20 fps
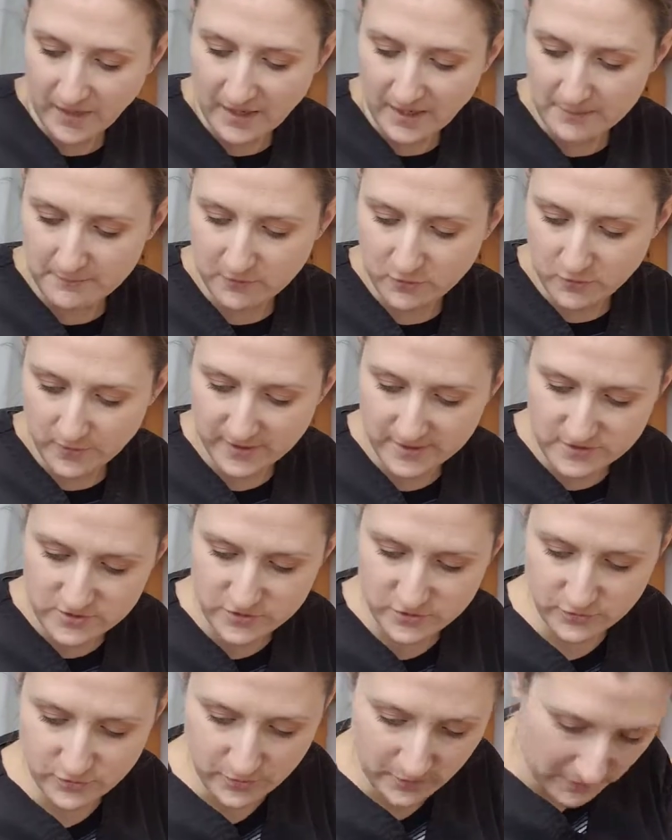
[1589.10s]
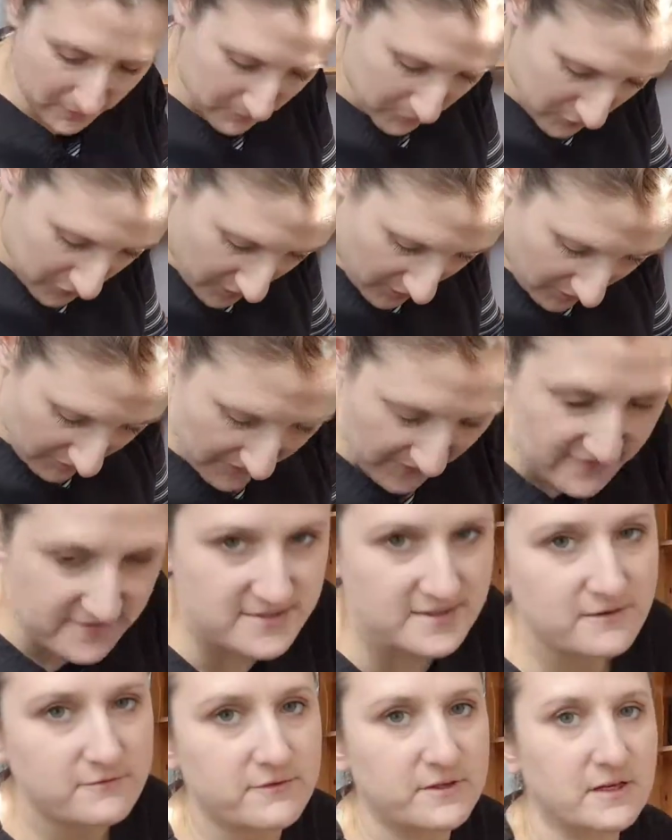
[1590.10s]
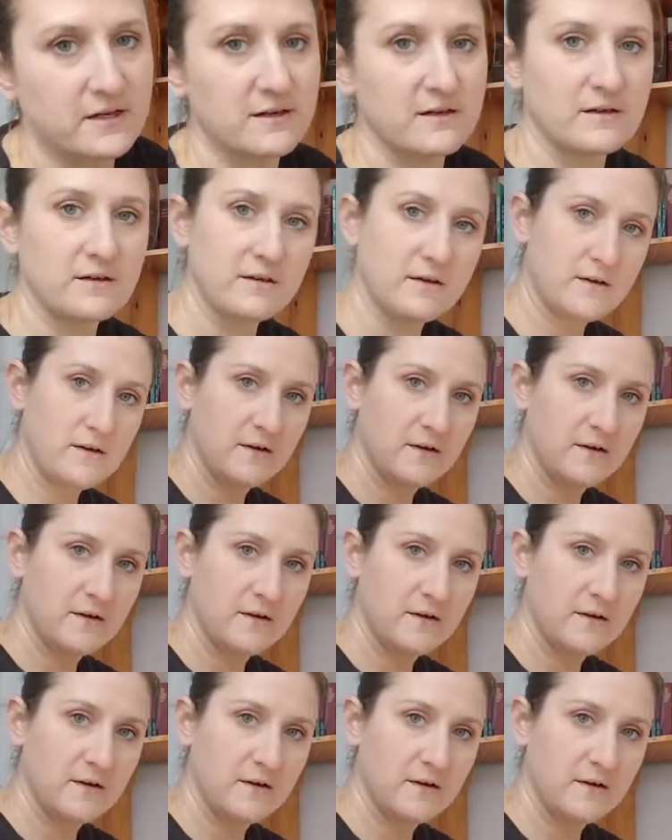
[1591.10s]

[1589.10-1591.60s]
I'm going to put all that stuff in a